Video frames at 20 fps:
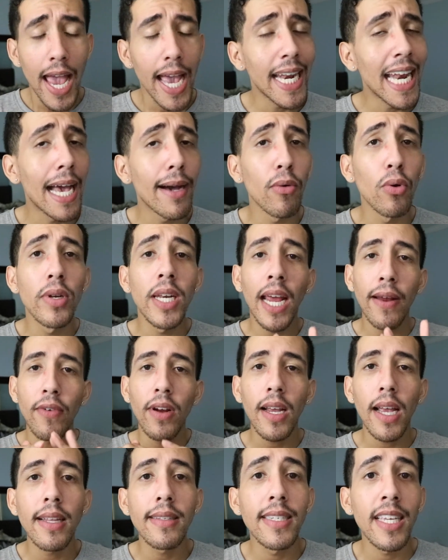and I will
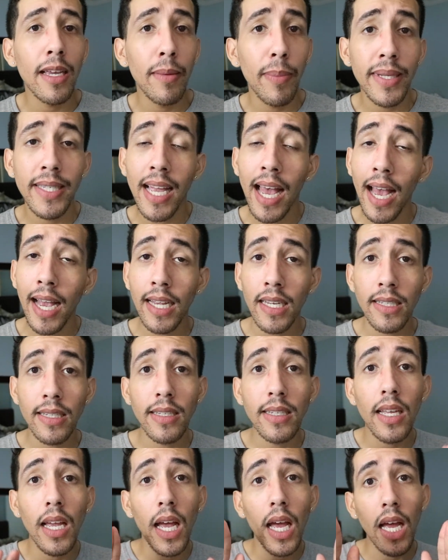never get
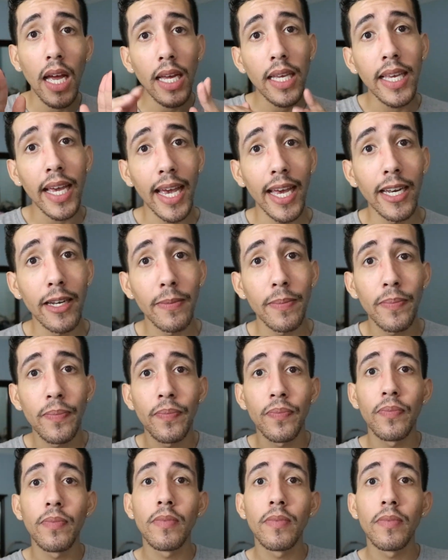dickmatized again.